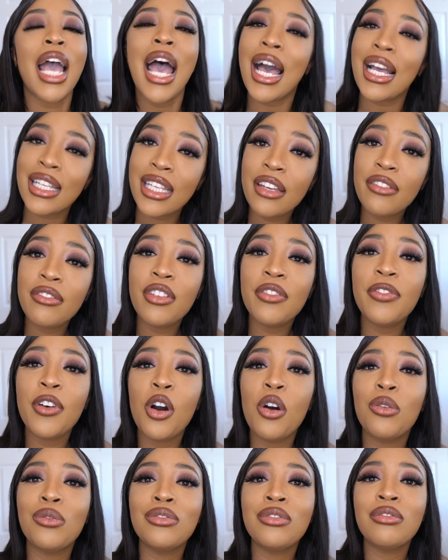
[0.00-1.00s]
I give the
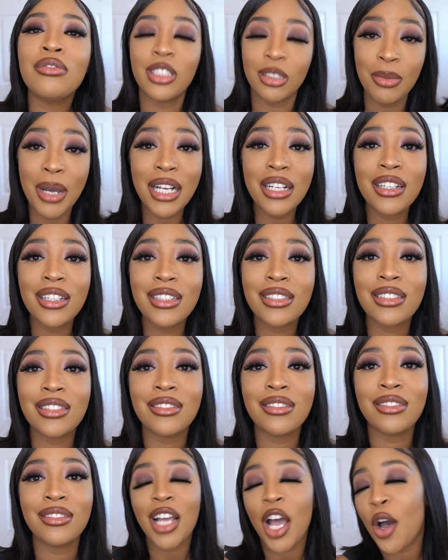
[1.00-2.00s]
phone to my
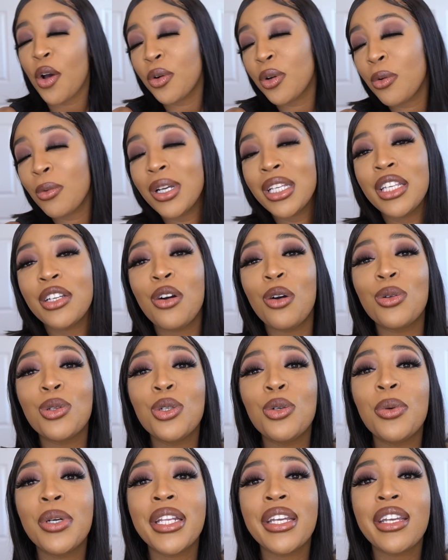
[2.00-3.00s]
cousin. I don't know what he gonna
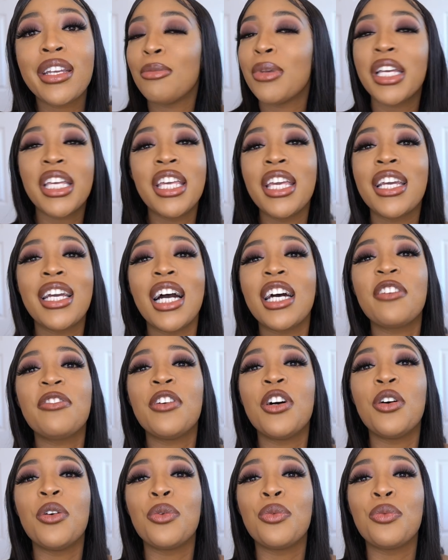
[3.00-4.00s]
do with it, but he ain't got a
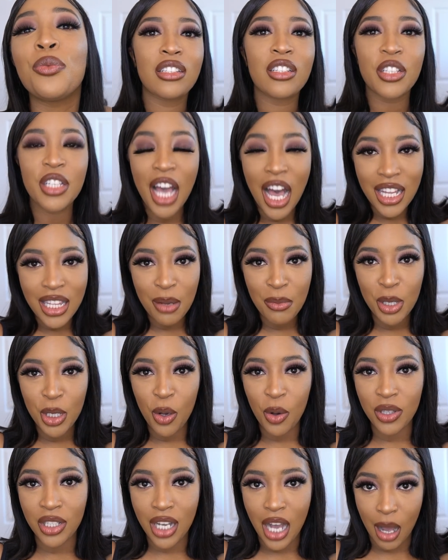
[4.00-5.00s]
phone. So y'all let me
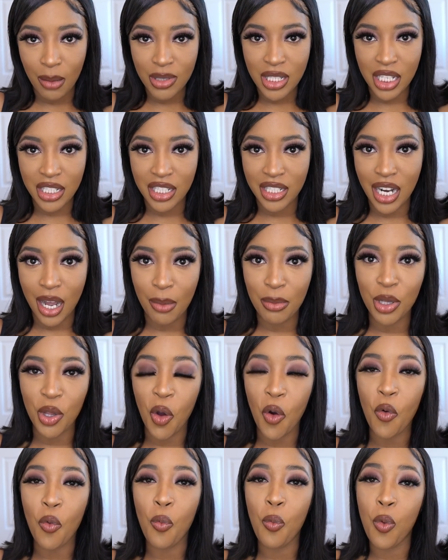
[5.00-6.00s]
know in the comment section down
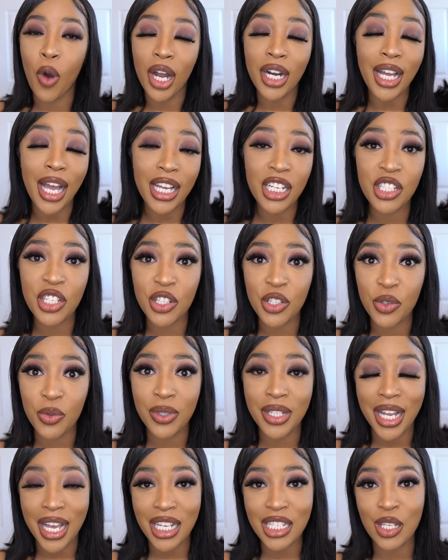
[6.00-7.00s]
below what I should do
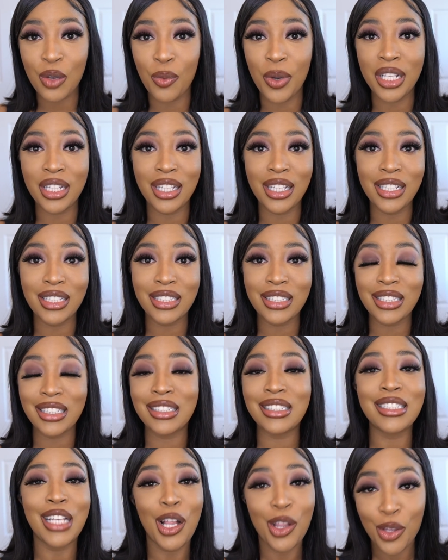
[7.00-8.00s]
next with this
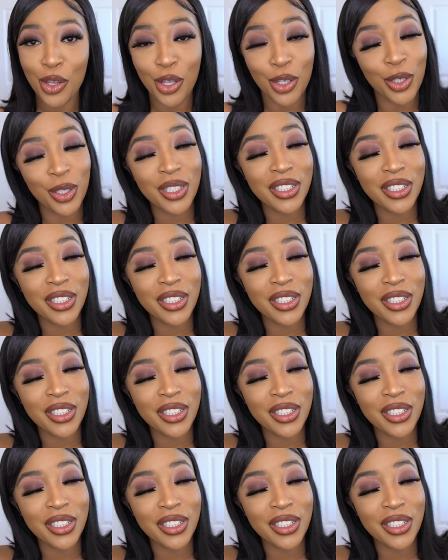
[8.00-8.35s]
cellular